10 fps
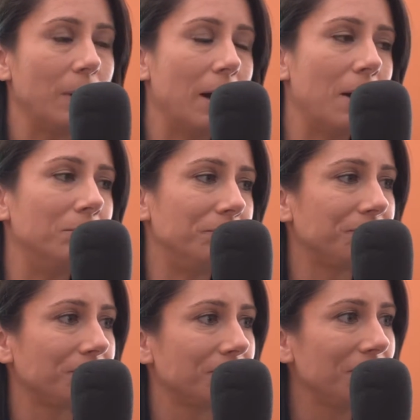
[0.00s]
Um,
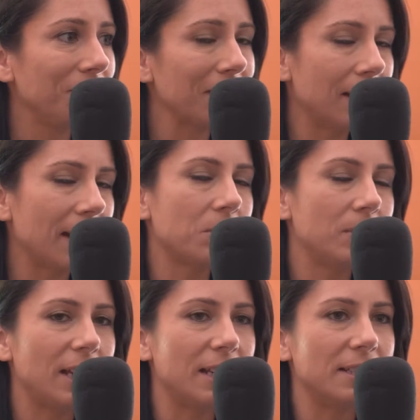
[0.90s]
has to be
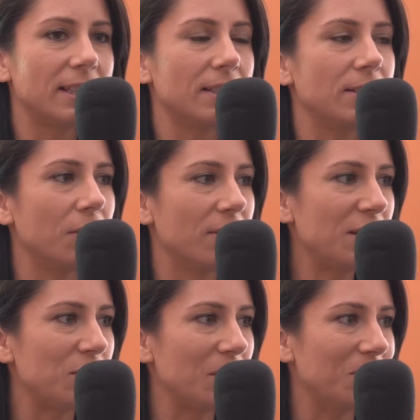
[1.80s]
taken into
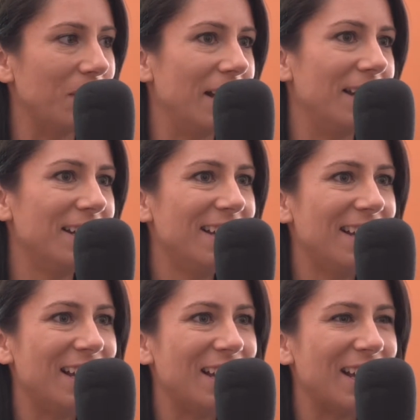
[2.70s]
consideration. But
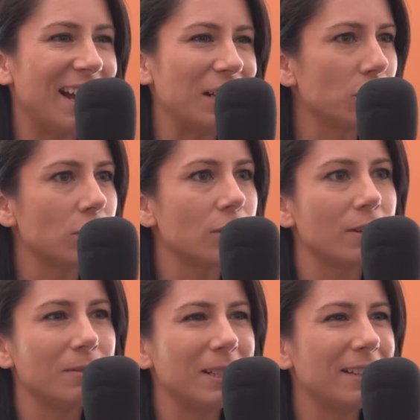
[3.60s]
I just
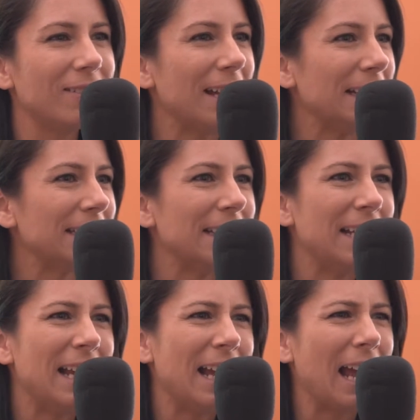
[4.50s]
started being like,
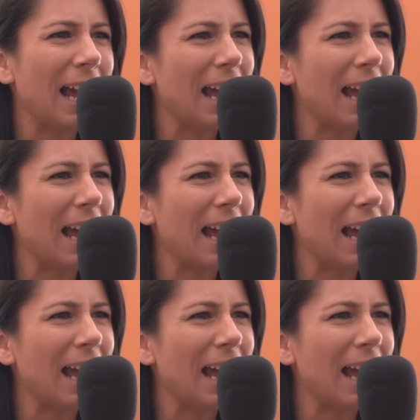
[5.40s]
well,